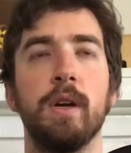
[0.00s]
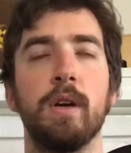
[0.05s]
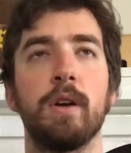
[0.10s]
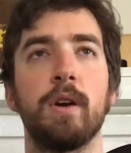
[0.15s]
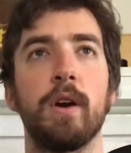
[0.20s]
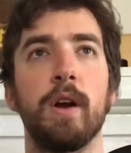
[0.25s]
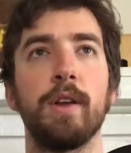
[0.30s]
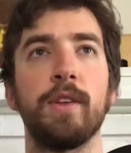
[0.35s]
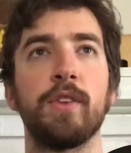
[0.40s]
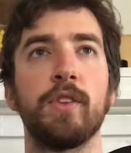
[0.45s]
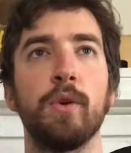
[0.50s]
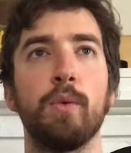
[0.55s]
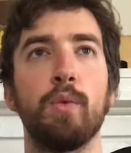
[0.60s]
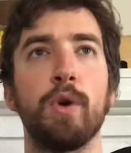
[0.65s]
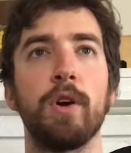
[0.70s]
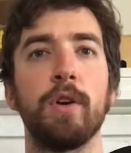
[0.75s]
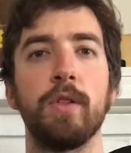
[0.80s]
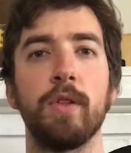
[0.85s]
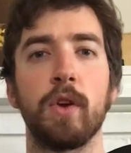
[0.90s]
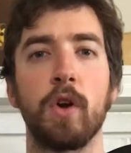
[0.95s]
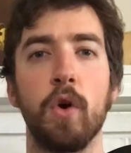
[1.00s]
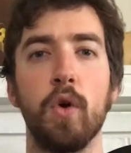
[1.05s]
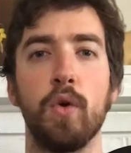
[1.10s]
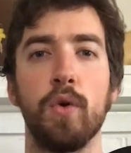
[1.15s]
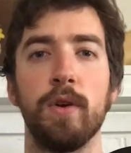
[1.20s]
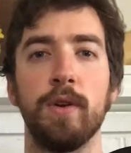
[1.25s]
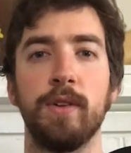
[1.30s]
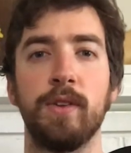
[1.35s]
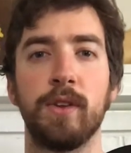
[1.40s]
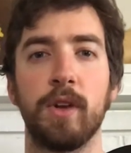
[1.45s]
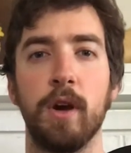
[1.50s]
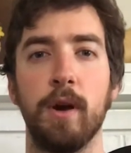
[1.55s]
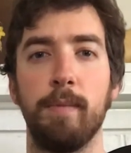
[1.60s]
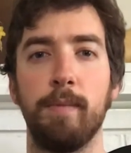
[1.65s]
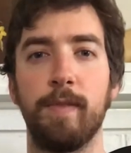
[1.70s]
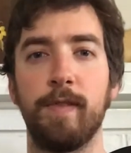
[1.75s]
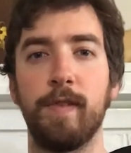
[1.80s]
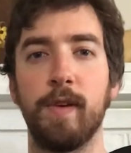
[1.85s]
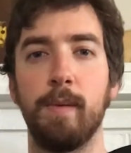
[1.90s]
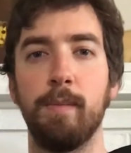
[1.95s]
Alright, so where do the chords come
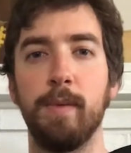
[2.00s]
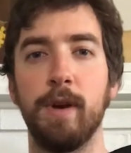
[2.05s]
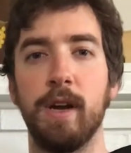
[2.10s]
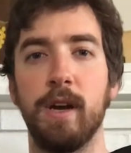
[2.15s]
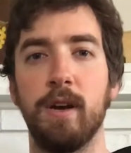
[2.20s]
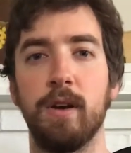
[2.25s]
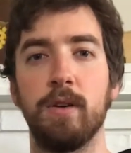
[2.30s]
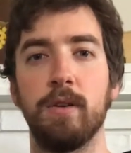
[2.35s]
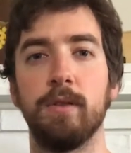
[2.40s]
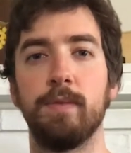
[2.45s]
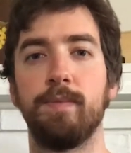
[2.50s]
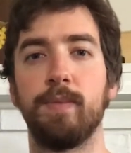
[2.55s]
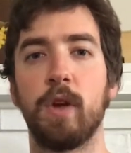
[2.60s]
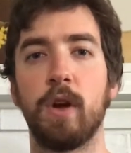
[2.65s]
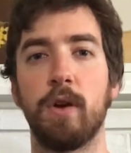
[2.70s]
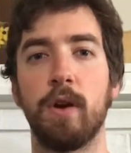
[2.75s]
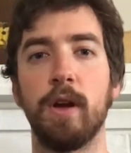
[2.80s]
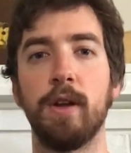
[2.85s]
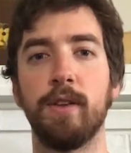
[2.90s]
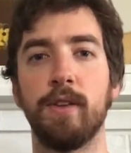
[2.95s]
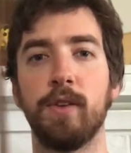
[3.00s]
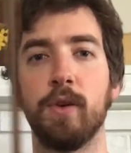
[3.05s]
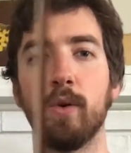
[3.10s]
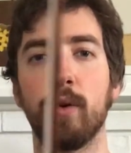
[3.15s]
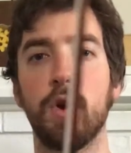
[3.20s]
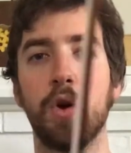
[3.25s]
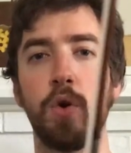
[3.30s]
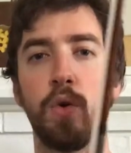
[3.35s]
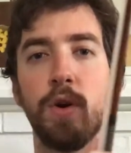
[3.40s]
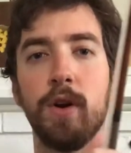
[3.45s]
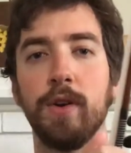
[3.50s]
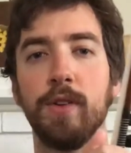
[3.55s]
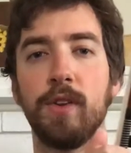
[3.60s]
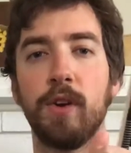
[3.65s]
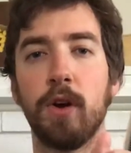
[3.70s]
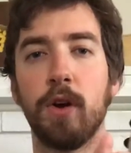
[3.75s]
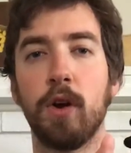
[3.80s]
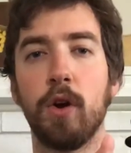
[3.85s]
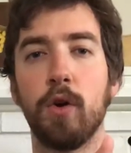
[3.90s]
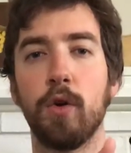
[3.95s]
from now? Alright, so chords
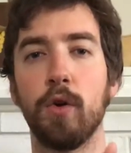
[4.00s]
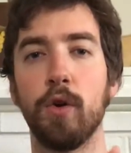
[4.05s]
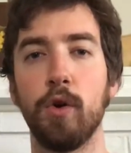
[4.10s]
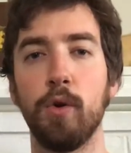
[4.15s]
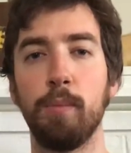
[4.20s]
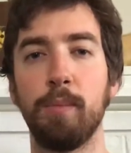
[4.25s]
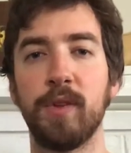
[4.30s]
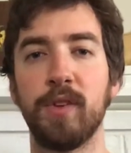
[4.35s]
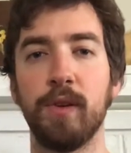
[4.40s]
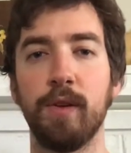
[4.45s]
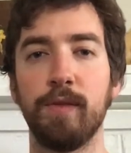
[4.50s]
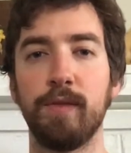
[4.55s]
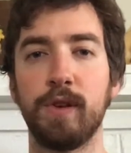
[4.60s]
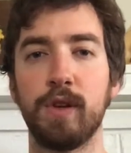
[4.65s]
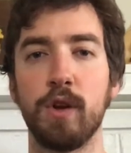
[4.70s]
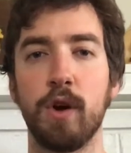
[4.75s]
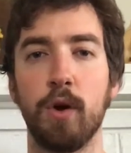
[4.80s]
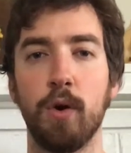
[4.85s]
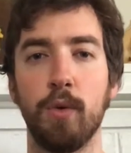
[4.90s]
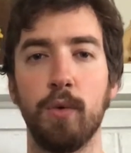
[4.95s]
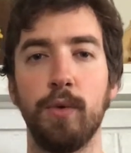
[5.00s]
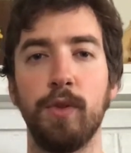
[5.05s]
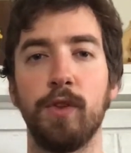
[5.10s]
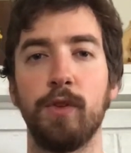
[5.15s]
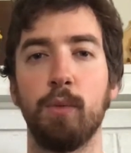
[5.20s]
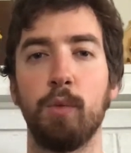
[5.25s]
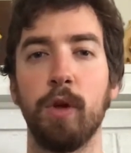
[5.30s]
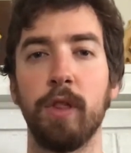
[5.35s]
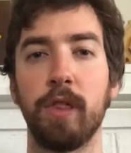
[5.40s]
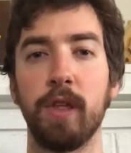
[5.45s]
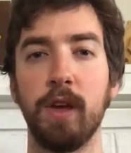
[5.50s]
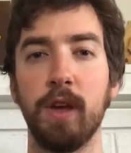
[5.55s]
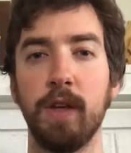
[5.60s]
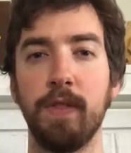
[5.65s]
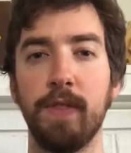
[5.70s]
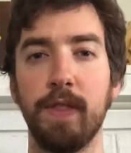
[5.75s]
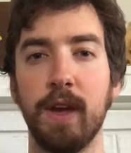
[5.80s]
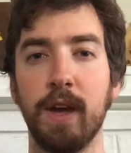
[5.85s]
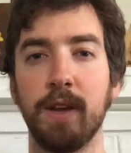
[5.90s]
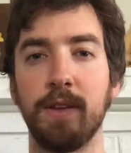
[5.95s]
are groups of tones within
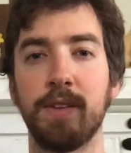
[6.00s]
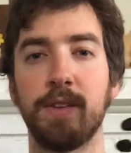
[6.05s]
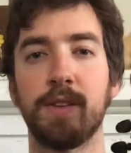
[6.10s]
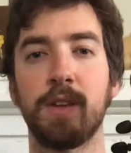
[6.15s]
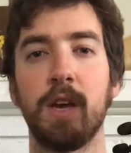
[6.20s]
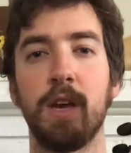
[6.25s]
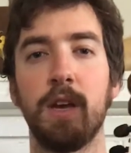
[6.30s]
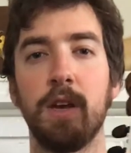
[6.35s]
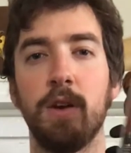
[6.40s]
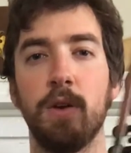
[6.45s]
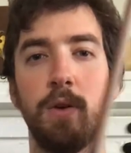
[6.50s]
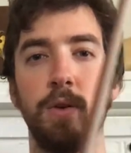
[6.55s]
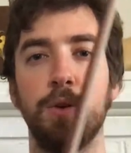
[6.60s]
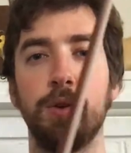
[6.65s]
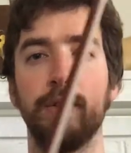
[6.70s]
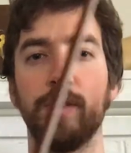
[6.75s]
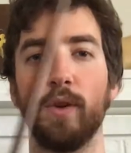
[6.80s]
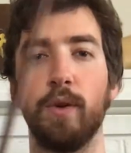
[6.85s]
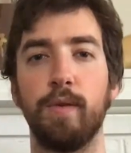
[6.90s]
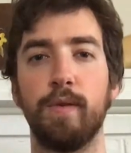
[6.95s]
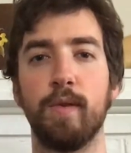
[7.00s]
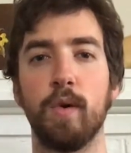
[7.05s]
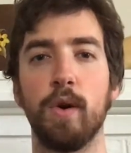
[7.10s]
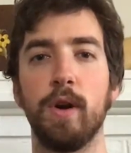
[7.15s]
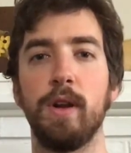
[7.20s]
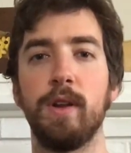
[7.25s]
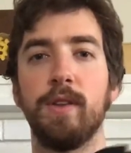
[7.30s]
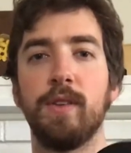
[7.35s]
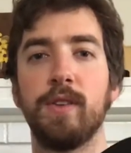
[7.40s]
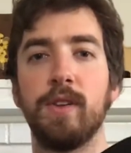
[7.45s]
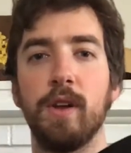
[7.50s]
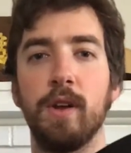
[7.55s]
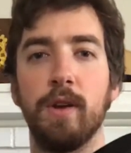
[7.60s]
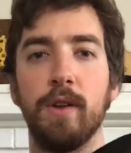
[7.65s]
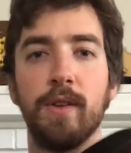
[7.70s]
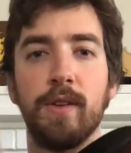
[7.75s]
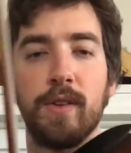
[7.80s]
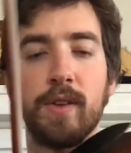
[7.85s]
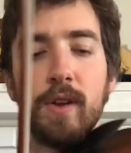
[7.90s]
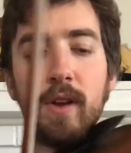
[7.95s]
that scale. So for
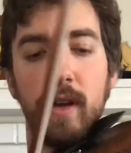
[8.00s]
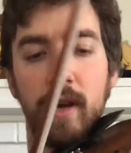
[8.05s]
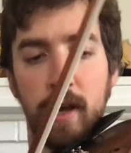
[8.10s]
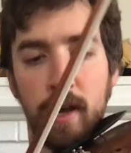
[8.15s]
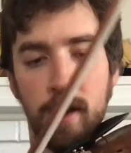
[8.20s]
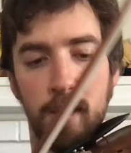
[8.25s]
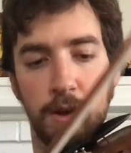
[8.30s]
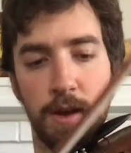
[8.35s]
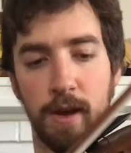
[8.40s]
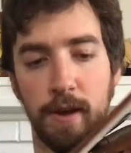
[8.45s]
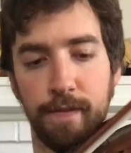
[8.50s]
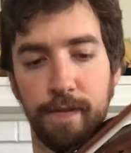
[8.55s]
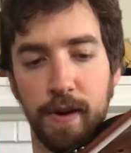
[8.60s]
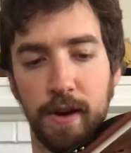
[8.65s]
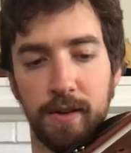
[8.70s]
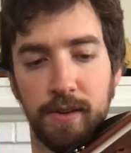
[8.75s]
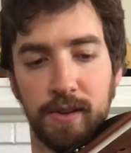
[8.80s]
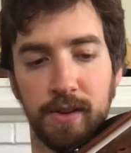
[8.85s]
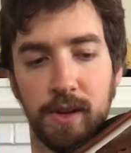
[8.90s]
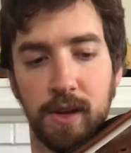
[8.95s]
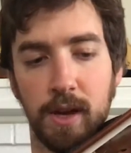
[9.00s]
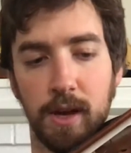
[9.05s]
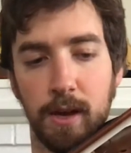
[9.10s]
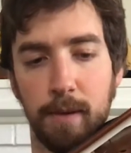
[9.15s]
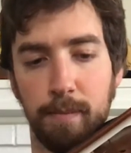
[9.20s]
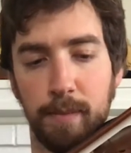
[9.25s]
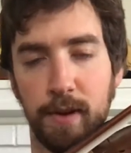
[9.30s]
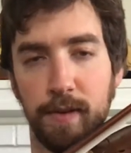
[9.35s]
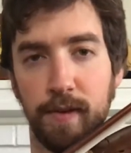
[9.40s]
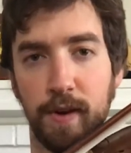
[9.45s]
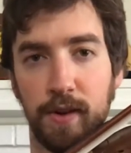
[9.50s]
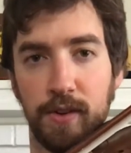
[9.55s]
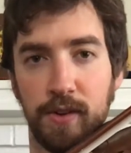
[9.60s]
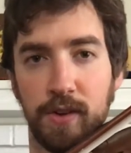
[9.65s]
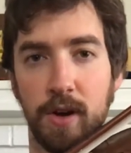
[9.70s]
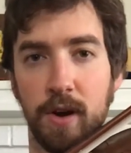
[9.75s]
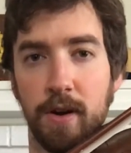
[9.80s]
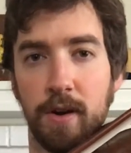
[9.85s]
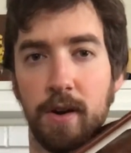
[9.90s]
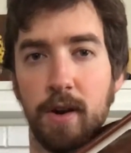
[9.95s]
instance, if I
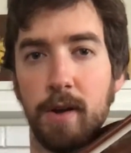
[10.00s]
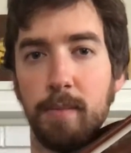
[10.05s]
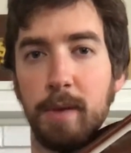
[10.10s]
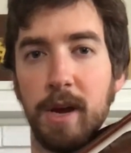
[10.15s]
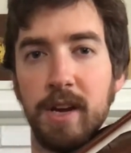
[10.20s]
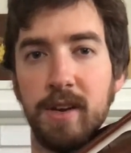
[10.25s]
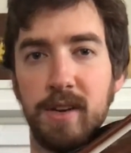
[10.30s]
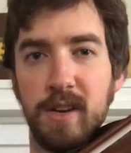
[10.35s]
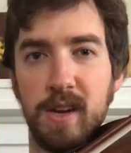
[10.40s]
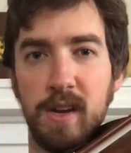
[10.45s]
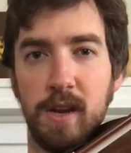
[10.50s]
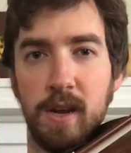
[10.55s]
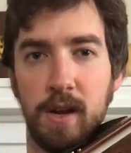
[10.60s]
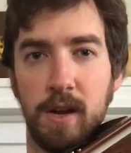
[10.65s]
started on my D